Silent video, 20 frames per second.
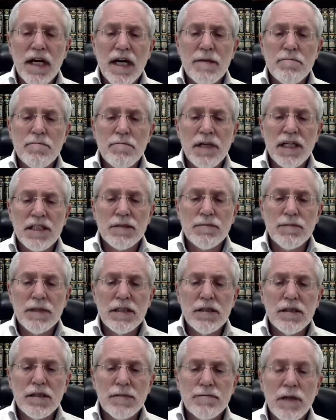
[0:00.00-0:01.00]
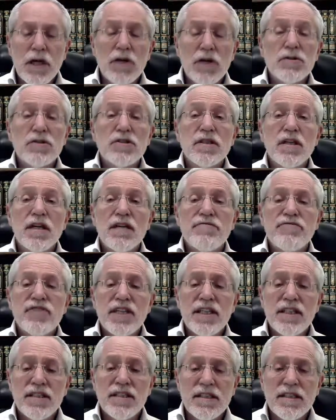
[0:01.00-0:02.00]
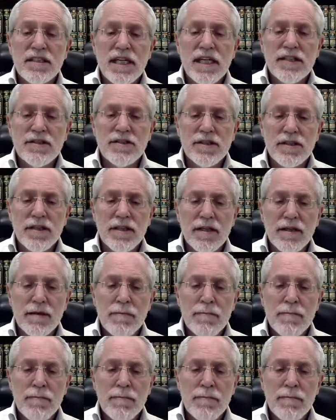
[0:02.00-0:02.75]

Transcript: and must be disposed of in the Dead Sea.